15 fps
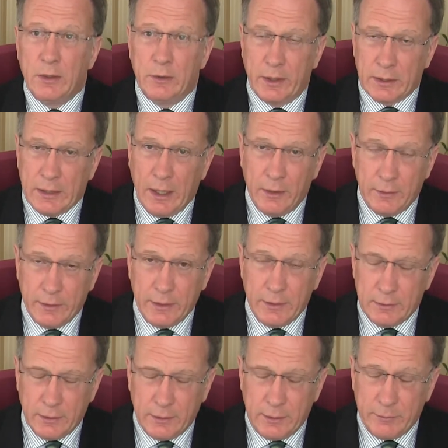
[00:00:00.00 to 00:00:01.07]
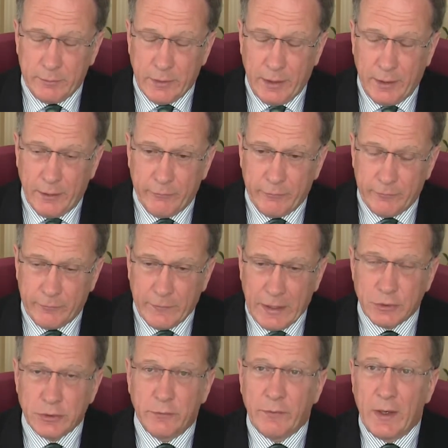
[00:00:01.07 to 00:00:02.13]
The
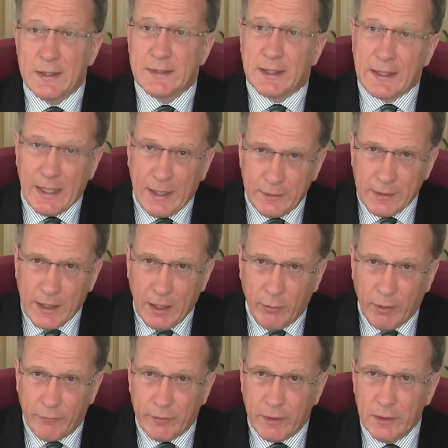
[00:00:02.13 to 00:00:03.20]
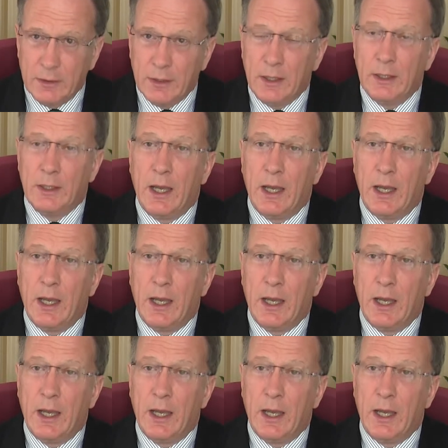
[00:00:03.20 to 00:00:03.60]
financial advisor can, however,